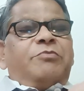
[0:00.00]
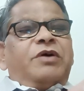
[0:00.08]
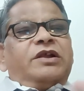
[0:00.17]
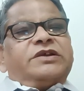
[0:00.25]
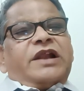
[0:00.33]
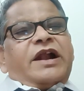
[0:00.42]

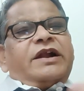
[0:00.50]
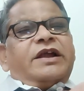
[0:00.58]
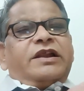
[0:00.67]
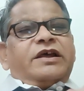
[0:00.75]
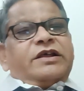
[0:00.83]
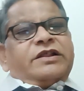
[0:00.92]

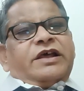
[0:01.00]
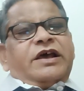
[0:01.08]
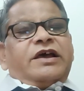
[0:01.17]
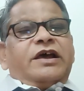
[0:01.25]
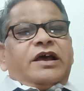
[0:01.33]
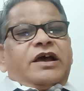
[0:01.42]
slender.
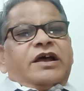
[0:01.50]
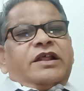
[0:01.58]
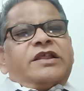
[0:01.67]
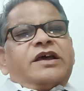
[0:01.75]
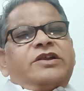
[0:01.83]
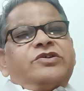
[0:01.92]

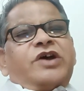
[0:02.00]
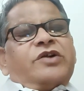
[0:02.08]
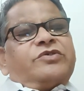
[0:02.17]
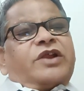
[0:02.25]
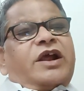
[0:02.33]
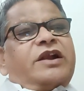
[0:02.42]
Then you
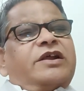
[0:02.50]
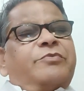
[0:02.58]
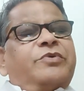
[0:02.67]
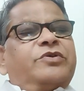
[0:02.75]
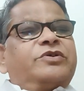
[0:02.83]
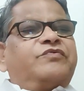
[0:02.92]
have to write
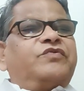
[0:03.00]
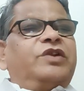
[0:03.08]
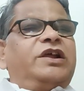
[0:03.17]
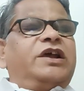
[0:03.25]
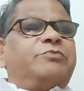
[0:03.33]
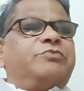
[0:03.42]
about
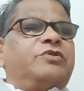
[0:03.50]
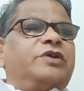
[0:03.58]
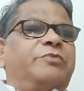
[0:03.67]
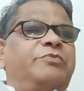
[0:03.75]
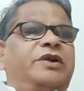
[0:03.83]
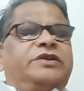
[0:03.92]
fully about
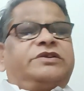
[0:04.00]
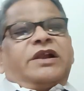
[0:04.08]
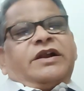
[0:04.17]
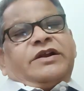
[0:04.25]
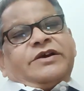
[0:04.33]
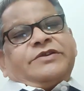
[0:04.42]
label and
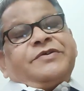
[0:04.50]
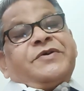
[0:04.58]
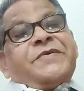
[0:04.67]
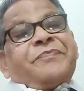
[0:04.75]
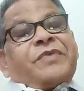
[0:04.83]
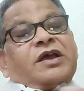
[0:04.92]
slender.
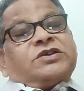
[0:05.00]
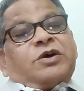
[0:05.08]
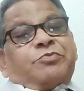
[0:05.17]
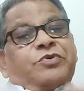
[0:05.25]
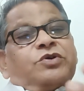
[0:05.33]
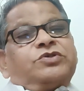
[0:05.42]

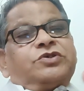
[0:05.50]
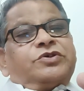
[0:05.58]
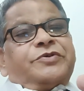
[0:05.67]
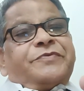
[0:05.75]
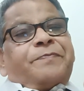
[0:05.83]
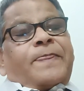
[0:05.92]

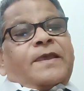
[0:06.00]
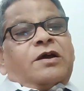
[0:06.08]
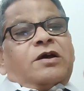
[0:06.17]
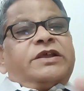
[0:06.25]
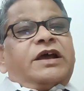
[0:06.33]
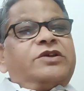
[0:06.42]
Suppose
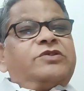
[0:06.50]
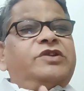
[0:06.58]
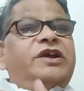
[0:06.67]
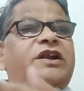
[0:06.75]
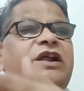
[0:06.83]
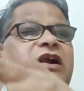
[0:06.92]
then you need not